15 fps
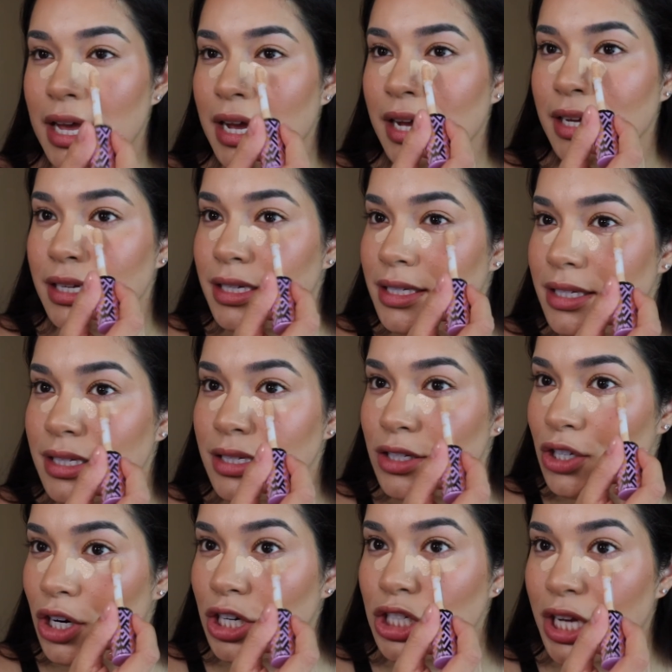Because
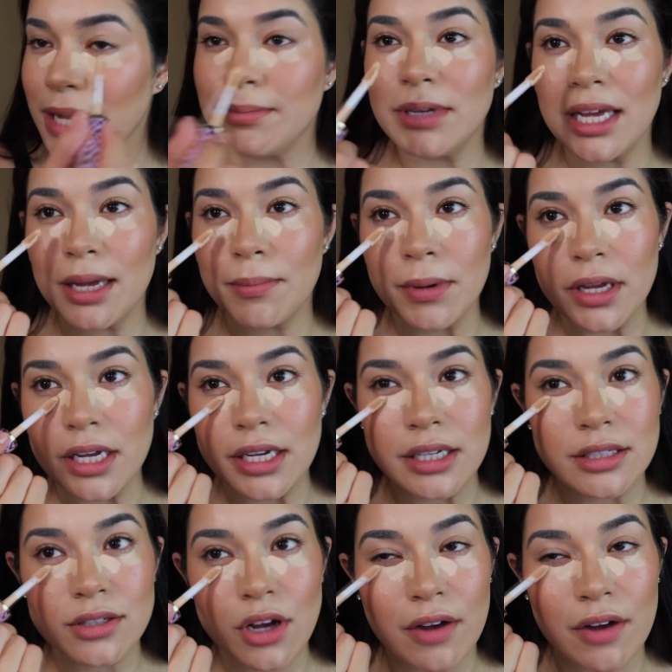Tarte Shape Tape is